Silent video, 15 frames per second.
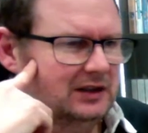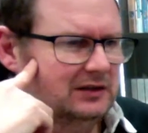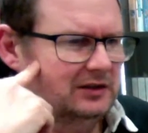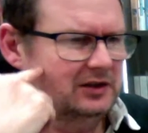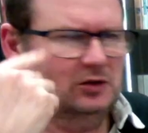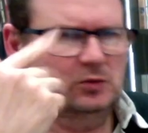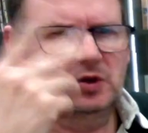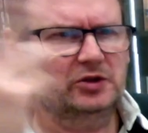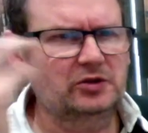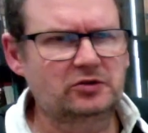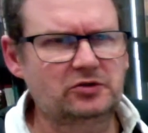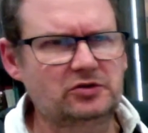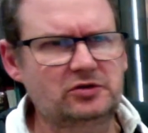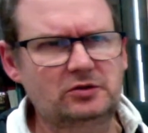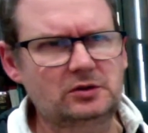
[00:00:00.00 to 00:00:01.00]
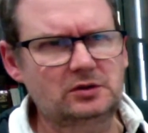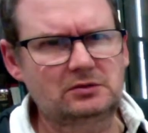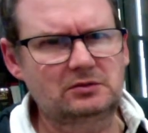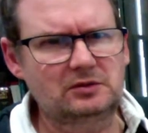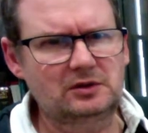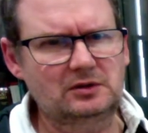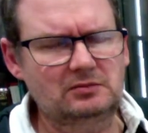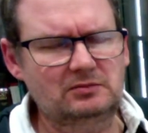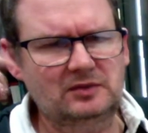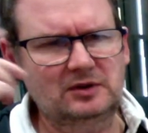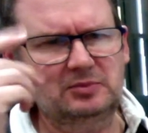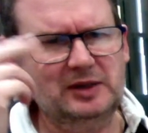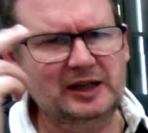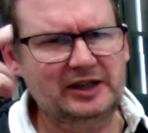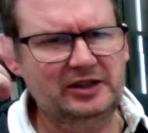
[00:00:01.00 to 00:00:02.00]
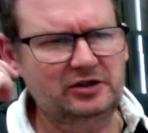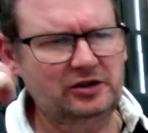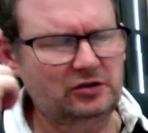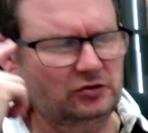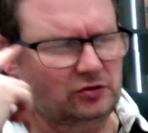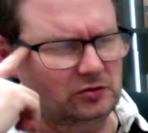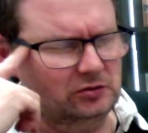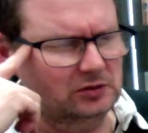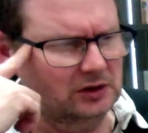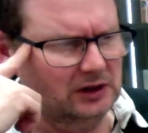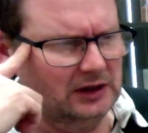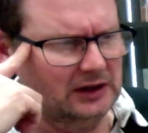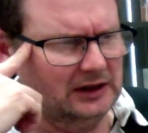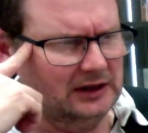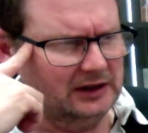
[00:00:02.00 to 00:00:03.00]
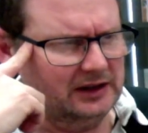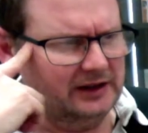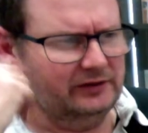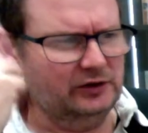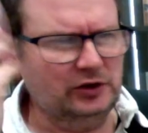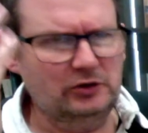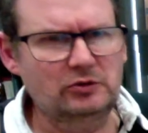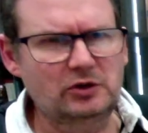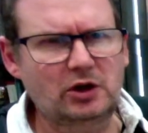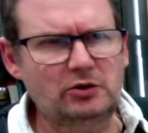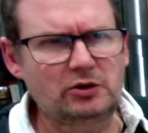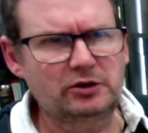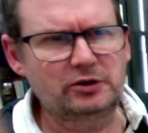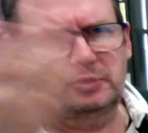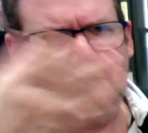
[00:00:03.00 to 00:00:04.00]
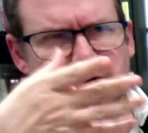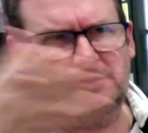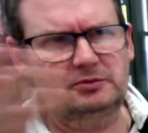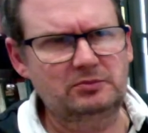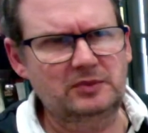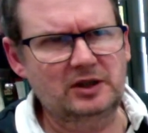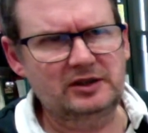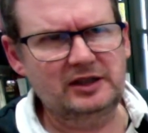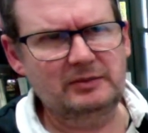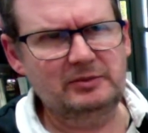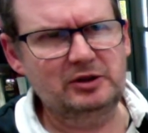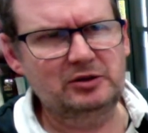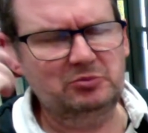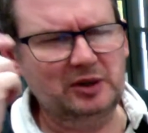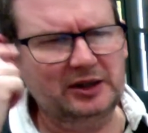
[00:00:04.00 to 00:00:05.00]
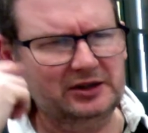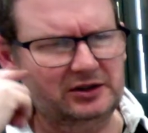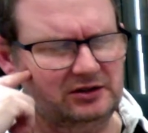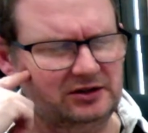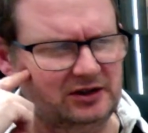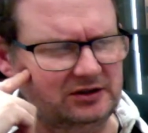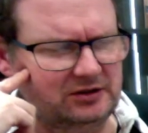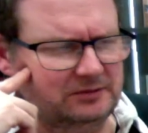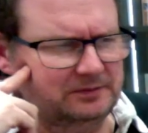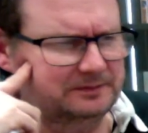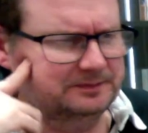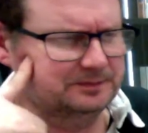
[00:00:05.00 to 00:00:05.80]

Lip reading: You know, why not just do a package install, given that you know that you're on a Debian-based system?